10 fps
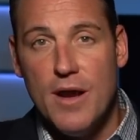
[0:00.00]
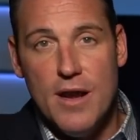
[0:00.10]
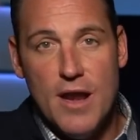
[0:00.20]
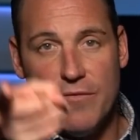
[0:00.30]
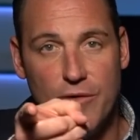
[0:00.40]

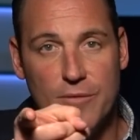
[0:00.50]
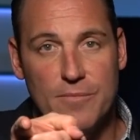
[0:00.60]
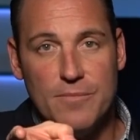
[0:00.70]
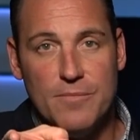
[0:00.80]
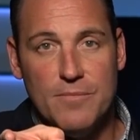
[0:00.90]
never
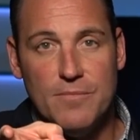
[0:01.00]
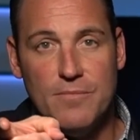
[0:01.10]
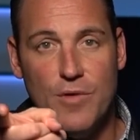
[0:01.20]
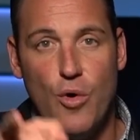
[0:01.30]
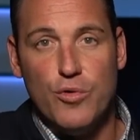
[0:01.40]

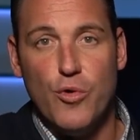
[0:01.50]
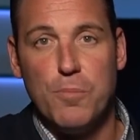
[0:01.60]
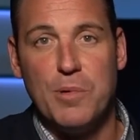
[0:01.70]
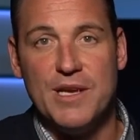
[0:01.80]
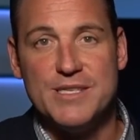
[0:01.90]
hold
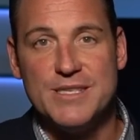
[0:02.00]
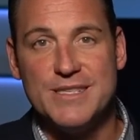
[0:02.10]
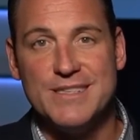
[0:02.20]
your peace.